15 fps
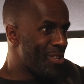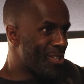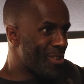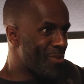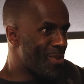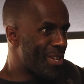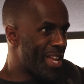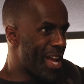
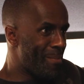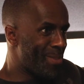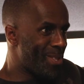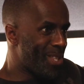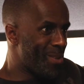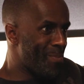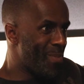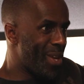So when it happens
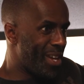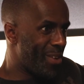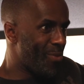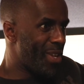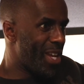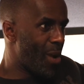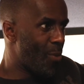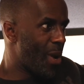
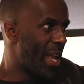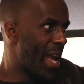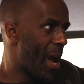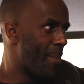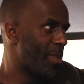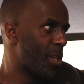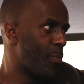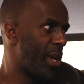
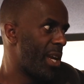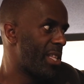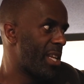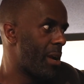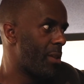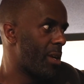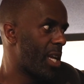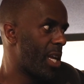to me
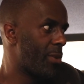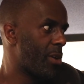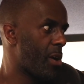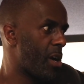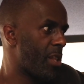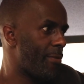now, like it kind